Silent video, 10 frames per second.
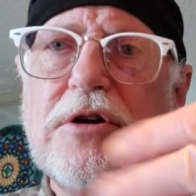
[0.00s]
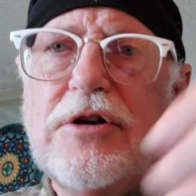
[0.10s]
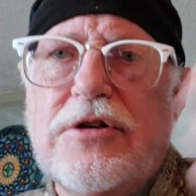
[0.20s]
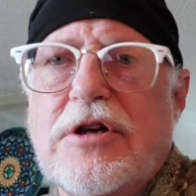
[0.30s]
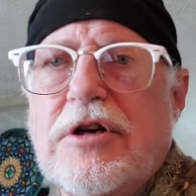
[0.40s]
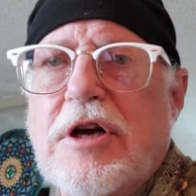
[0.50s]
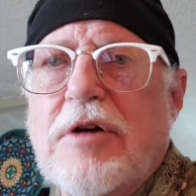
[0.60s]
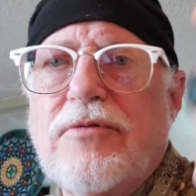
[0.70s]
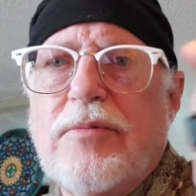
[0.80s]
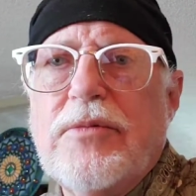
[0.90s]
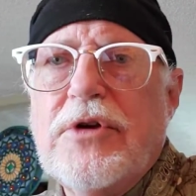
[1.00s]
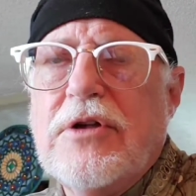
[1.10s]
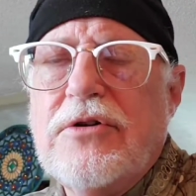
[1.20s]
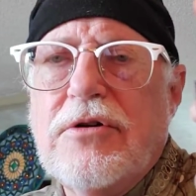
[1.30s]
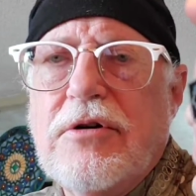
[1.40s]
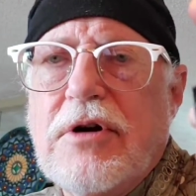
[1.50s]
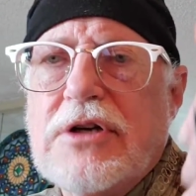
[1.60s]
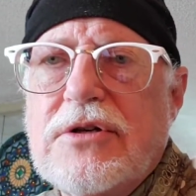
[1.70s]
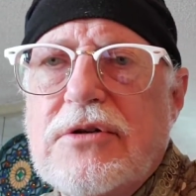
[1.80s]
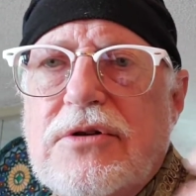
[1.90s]
She could come from the other
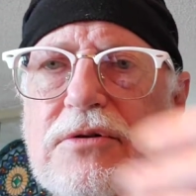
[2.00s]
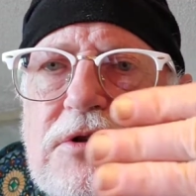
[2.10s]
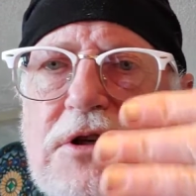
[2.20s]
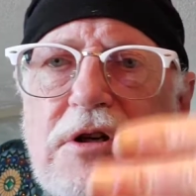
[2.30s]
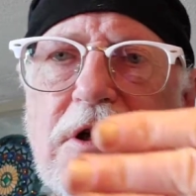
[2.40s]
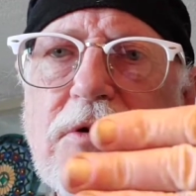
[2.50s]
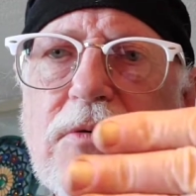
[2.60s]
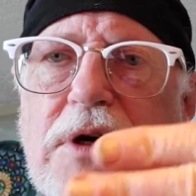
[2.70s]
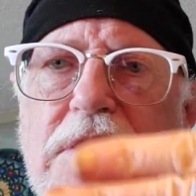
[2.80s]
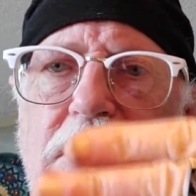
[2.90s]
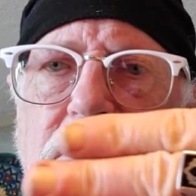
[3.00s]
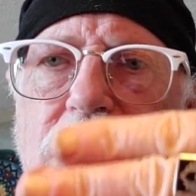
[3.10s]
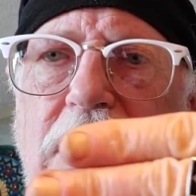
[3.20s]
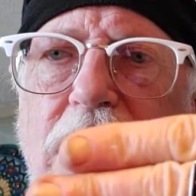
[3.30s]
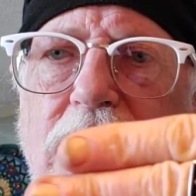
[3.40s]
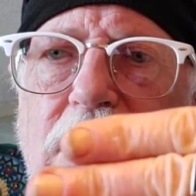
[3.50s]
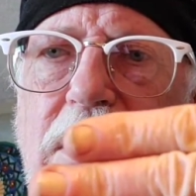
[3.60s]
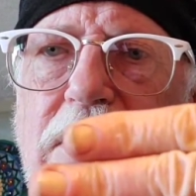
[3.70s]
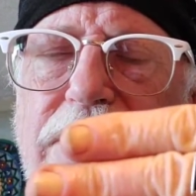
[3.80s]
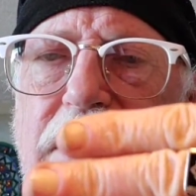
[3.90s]
direction. She was sitting here waiting to go that
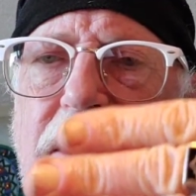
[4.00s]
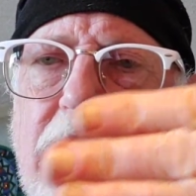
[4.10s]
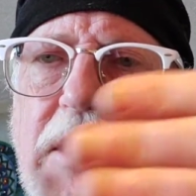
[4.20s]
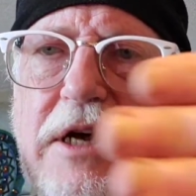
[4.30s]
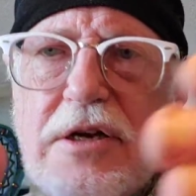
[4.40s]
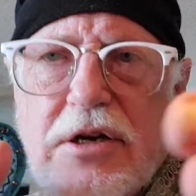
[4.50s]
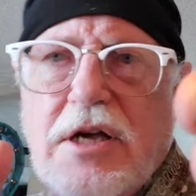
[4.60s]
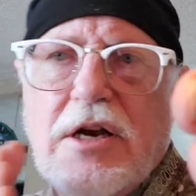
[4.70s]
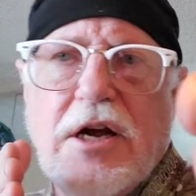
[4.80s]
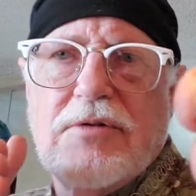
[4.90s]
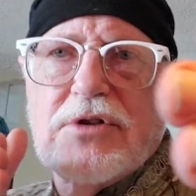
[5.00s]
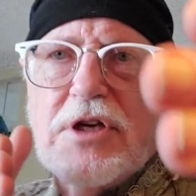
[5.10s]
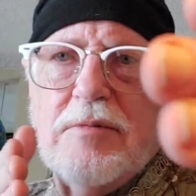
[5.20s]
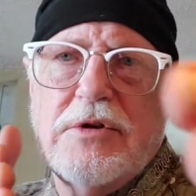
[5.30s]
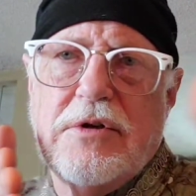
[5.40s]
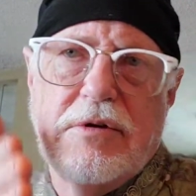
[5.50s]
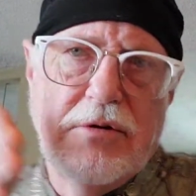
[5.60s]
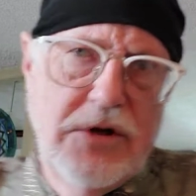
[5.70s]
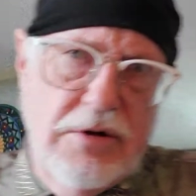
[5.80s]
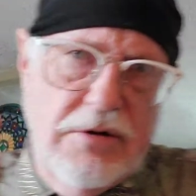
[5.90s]
way, and and I was coming
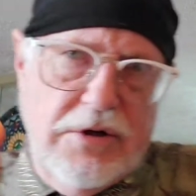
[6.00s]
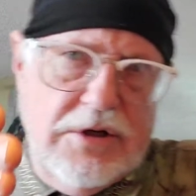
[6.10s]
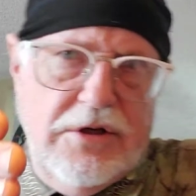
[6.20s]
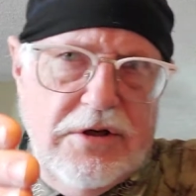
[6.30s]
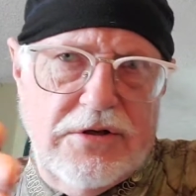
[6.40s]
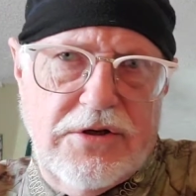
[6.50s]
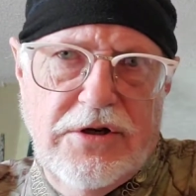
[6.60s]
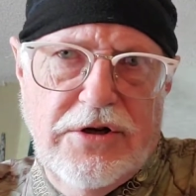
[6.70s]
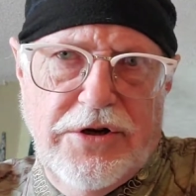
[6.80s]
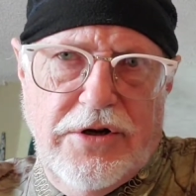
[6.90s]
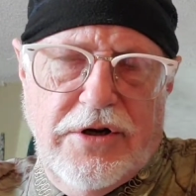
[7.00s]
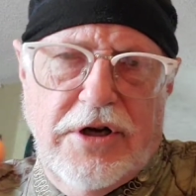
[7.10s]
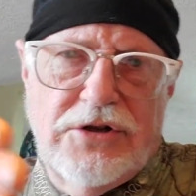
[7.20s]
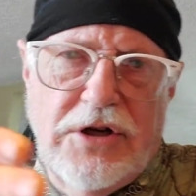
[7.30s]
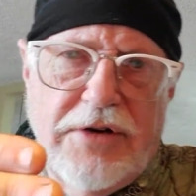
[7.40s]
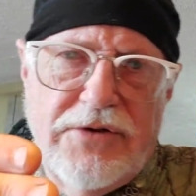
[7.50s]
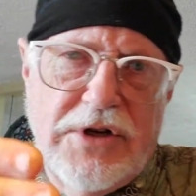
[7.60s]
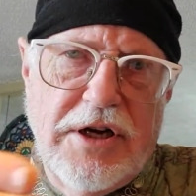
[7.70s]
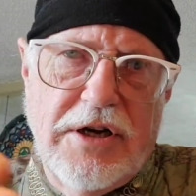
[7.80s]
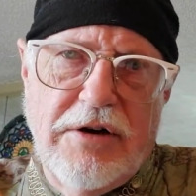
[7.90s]
here like this I should have a
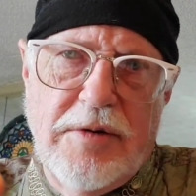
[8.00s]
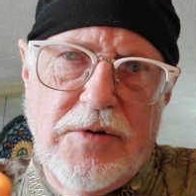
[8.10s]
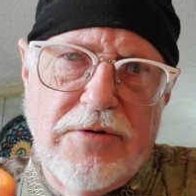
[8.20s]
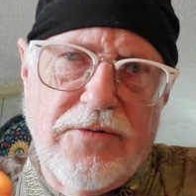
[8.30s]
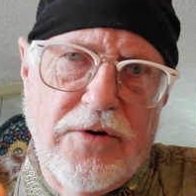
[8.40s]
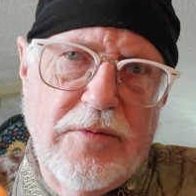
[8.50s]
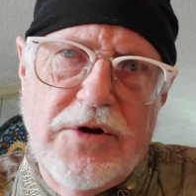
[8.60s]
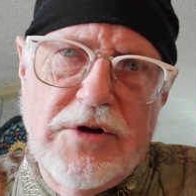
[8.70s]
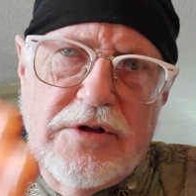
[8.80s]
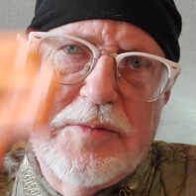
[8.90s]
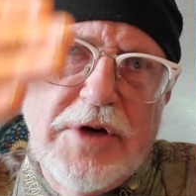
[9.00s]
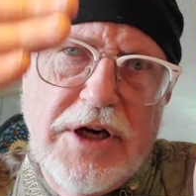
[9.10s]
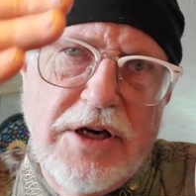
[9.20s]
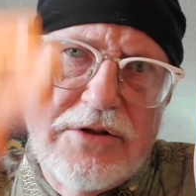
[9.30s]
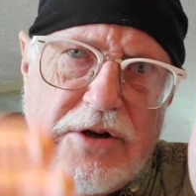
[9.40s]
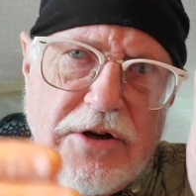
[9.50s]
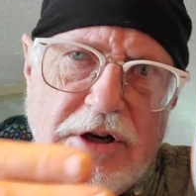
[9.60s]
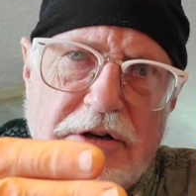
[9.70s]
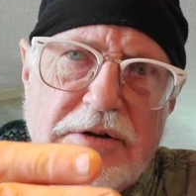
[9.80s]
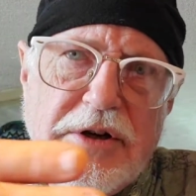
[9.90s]
diagram here for you, but this is my hands all I
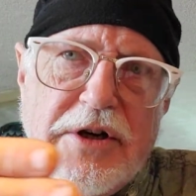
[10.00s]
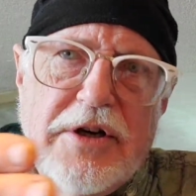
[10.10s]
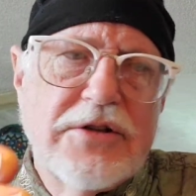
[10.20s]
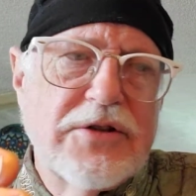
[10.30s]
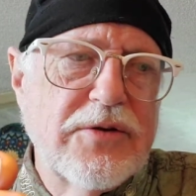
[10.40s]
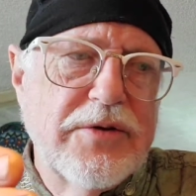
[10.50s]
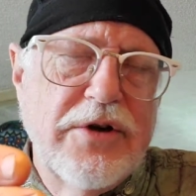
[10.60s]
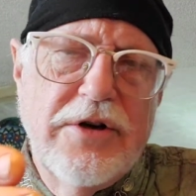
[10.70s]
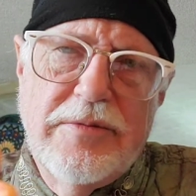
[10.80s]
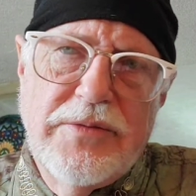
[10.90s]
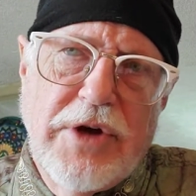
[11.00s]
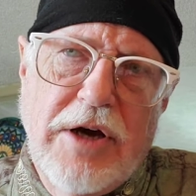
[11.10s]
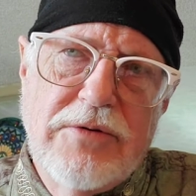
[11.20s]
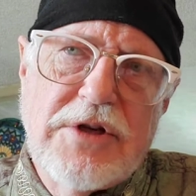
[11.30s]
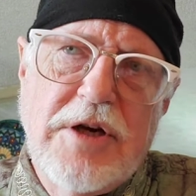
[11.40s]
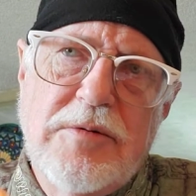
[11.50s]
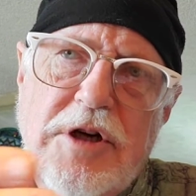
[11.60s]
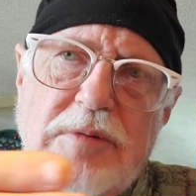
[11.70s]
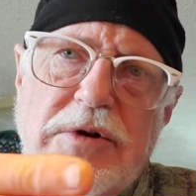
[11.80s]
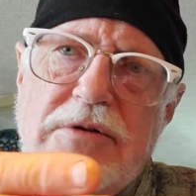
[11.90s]
got. So uh, I was coming
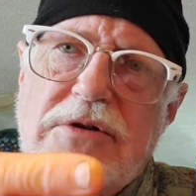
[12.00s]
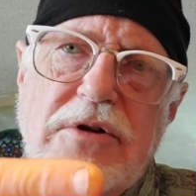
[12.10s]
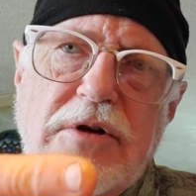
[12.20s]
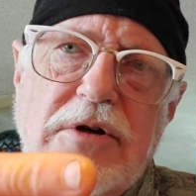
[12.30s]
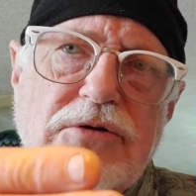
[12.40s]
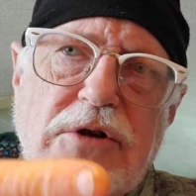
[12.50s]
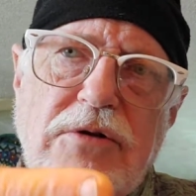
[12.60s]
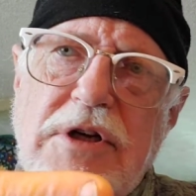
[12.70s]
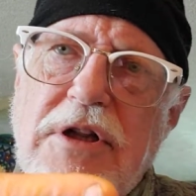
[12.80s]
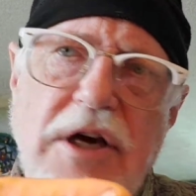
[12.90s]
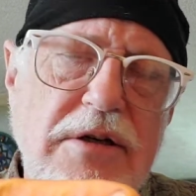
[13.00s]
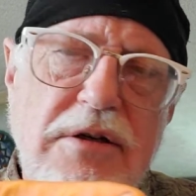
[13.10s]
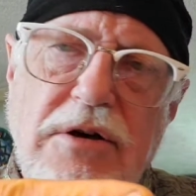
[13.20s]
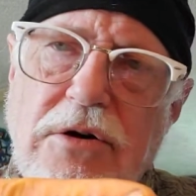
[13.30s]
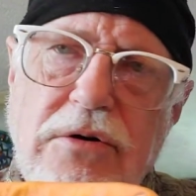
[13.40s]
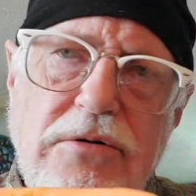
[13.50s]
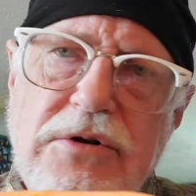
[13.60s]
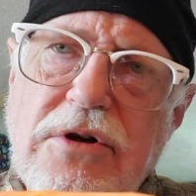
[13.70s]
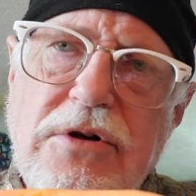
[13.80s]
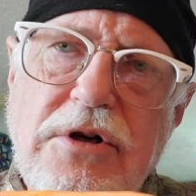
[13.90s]
up, I was good. it was green light, all was
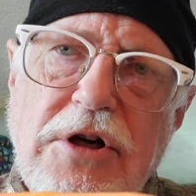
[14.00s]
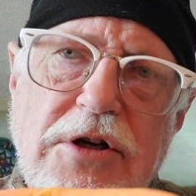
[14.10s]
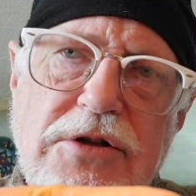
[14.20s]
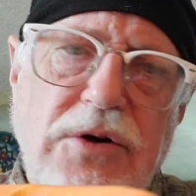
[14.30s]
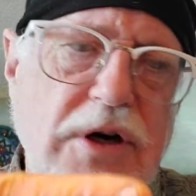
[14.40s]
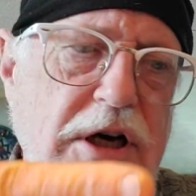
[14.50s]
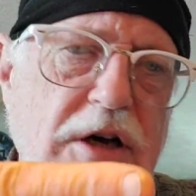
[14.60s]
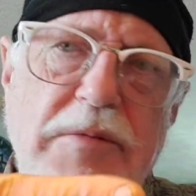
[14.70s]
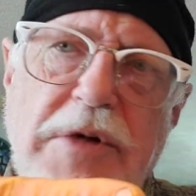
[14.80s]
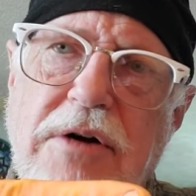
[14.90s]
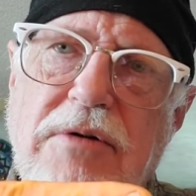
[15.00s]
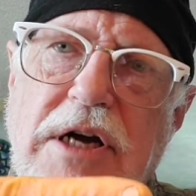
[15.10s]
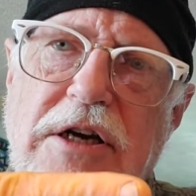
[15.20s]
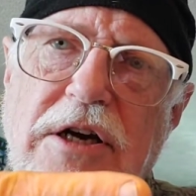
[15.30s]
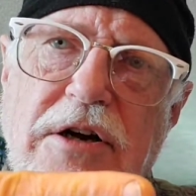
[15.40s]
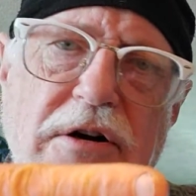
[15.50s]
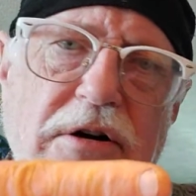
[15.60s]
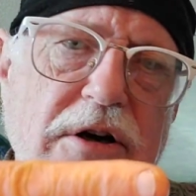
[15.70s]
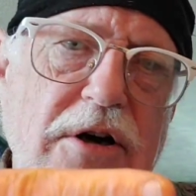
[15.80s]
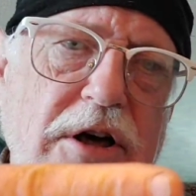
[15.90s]
good. So I got about right
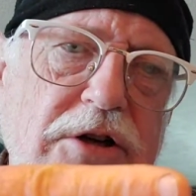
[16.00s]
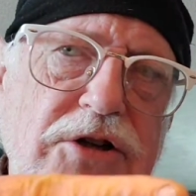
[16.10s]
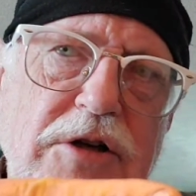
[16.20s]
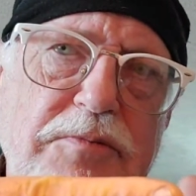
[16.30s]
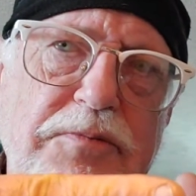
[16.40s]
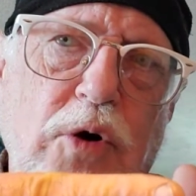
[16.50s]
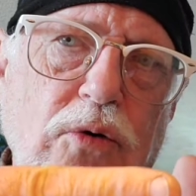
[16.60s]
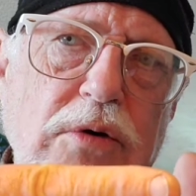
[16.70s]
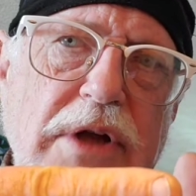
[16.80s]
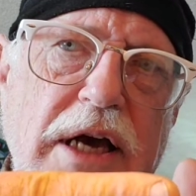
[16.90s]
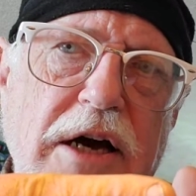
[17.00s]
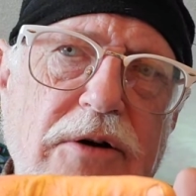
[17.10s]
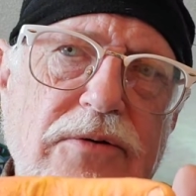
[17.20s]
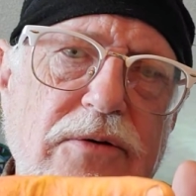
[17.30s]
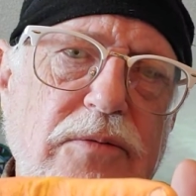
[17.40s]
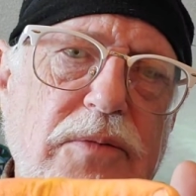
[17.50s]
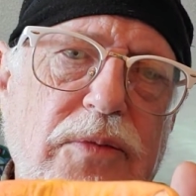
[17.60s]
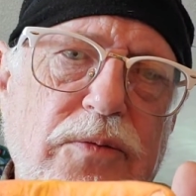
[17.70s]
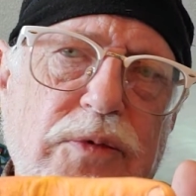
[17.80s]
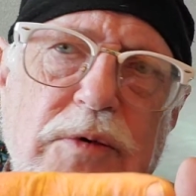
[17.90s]
here, and she pulled out,
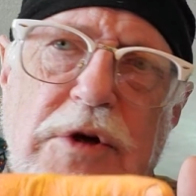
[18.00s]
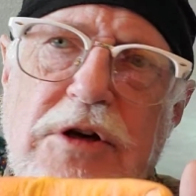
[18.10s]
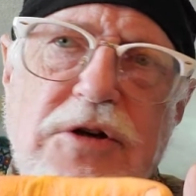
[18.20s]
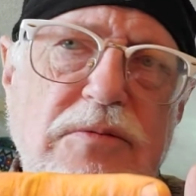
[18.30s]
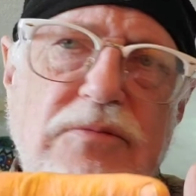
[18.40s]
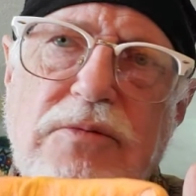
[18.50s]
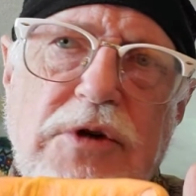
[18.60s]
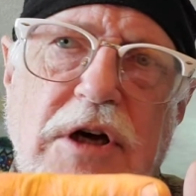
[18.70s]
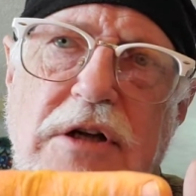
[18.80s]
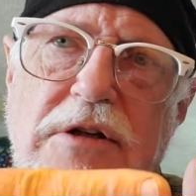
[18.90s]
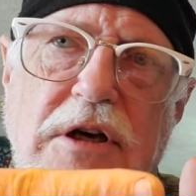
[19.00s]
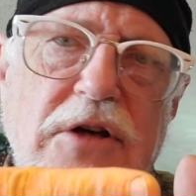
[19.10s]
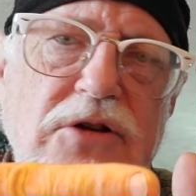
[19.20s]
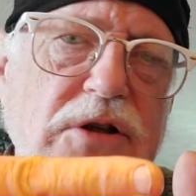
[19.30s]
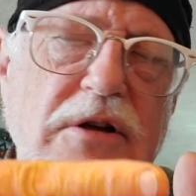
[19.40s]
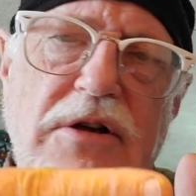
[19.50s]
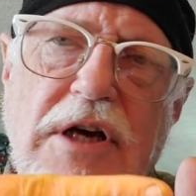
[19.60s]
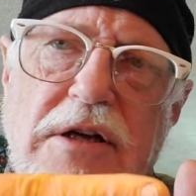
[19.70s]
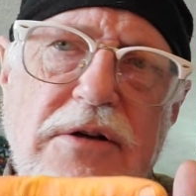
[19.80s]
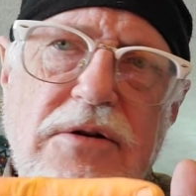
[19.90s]
she gunned the engine of
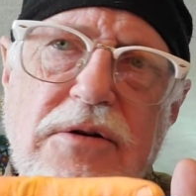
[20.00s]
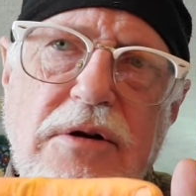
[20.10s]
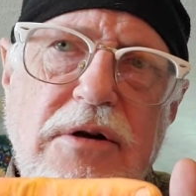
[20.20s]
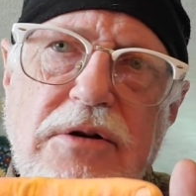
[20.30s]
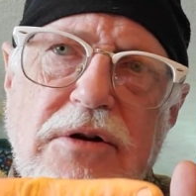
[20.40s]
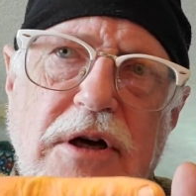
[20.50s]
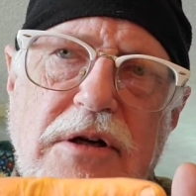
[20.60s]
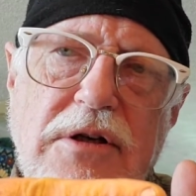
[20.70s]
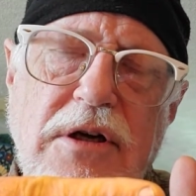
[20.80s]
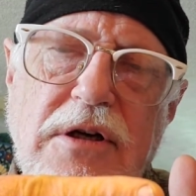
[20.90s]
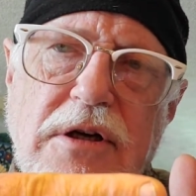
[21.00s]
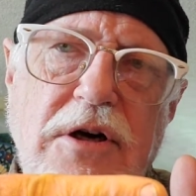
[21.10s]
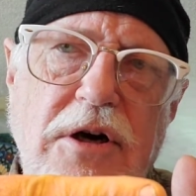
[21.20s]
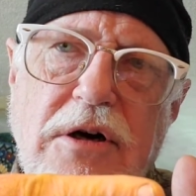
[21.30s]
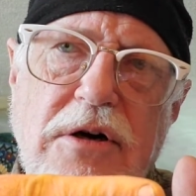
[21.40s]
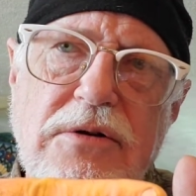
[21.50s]
that that uh, car.